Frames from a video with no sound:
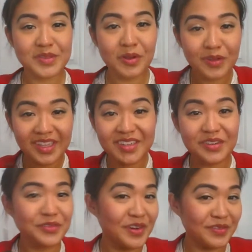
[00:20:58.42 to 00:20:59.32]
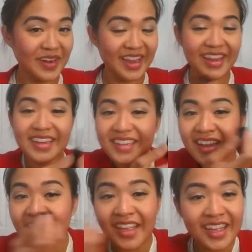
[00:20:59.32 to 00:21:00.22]
Totally different, right?
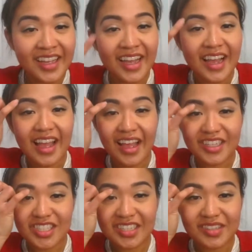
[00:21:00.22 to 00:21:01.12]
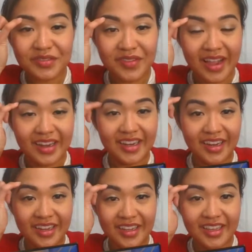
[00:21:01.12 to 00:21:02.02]
Actually
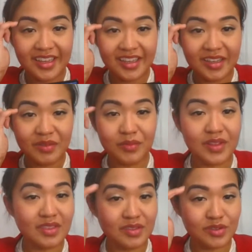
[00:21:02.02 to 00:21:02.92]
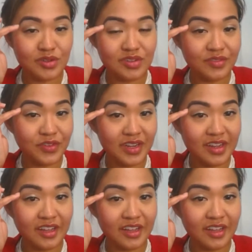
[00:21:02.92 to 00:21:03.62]
defining with the 2 different